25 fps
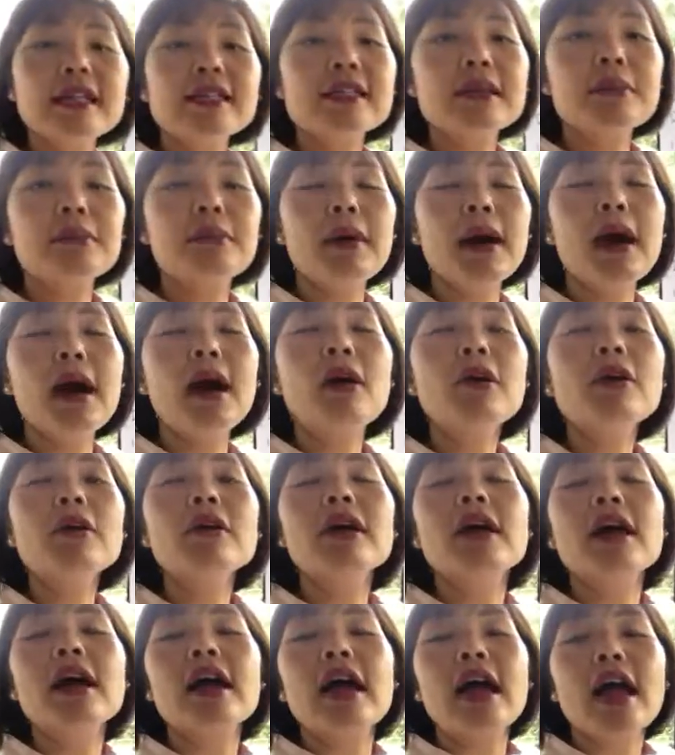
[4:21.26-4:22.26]
it's
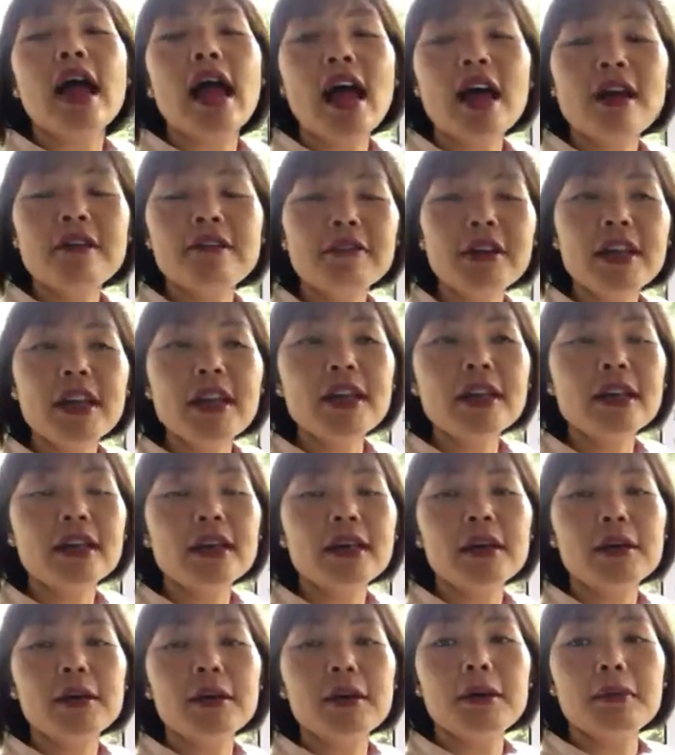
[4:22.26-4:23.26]
about having
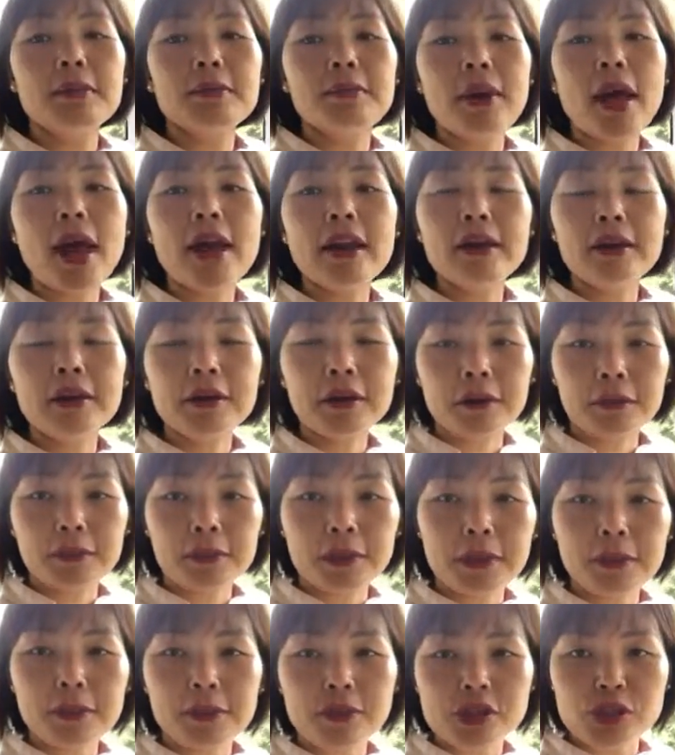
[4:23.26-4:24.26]
a better
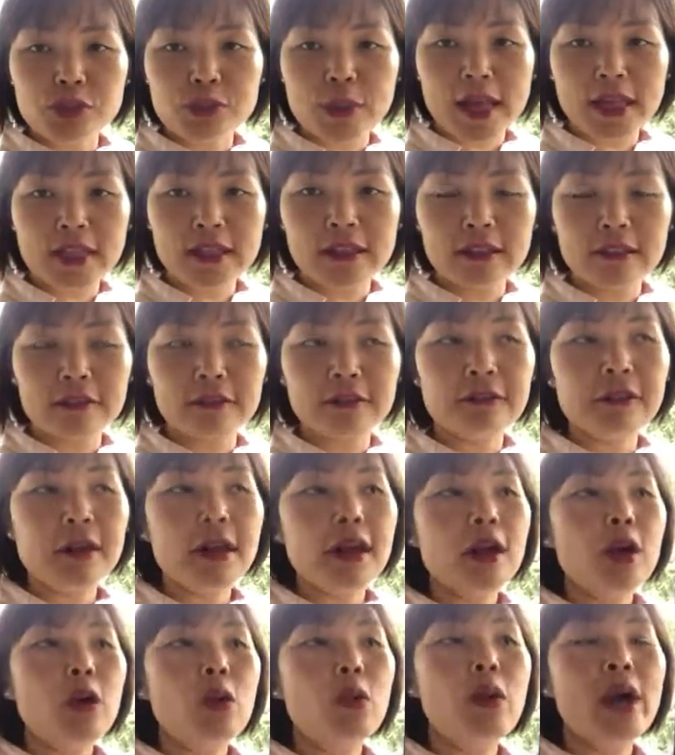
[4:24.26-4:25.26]
career perspective
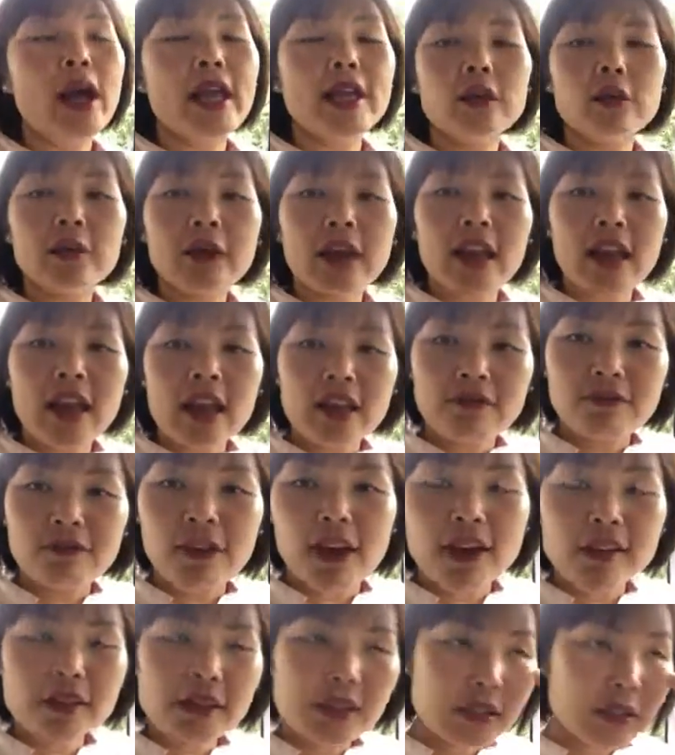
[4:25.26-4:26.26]
where you can
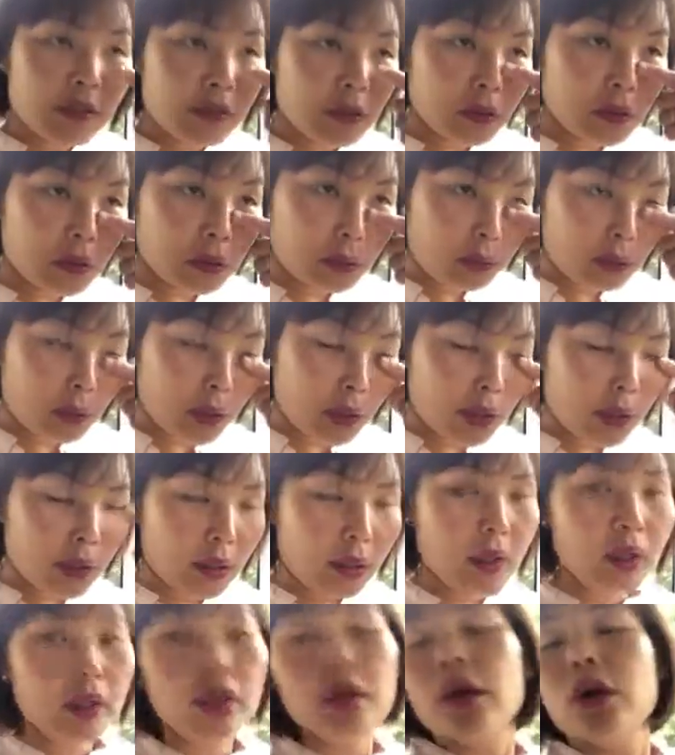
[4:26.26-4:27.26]
advance in your
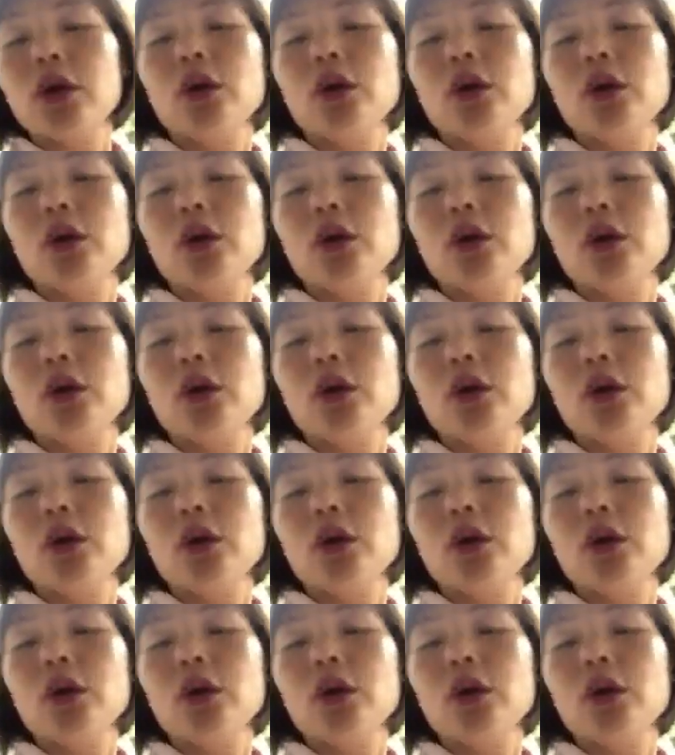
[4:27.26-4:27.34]
career,